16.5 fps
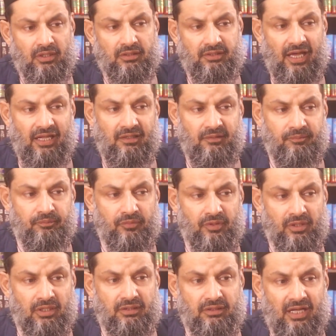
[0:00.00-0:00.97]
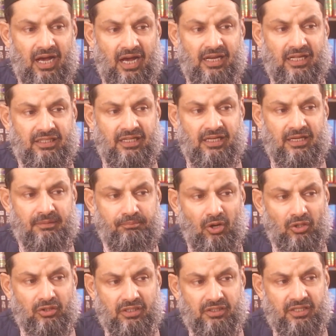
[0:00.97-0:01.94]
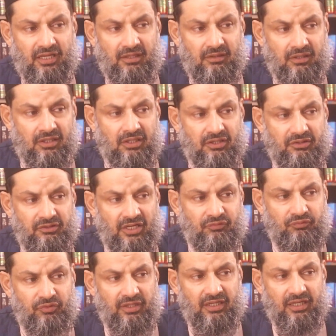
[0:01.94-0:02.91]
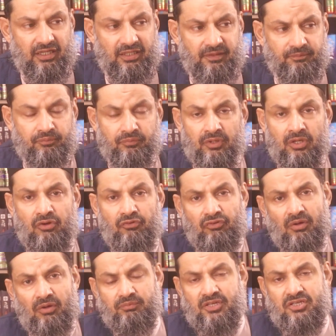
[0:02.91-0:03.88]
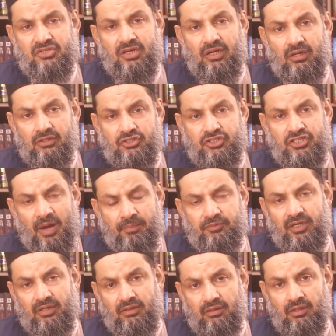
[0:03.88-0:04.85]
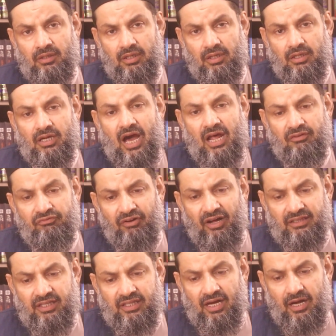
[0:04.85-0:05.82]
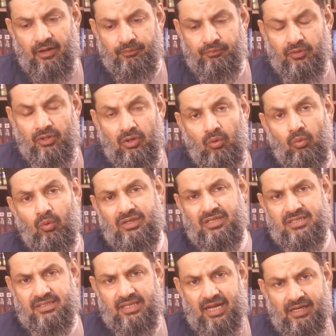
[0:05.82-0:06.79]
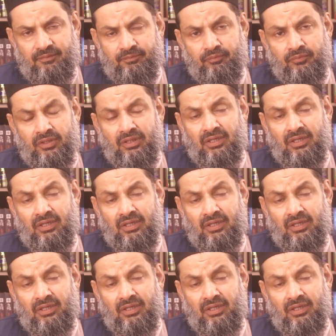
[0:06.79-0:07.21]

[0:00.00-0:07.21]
Then the another important thing that we learn from this chapter Al-Fatiha, what is that?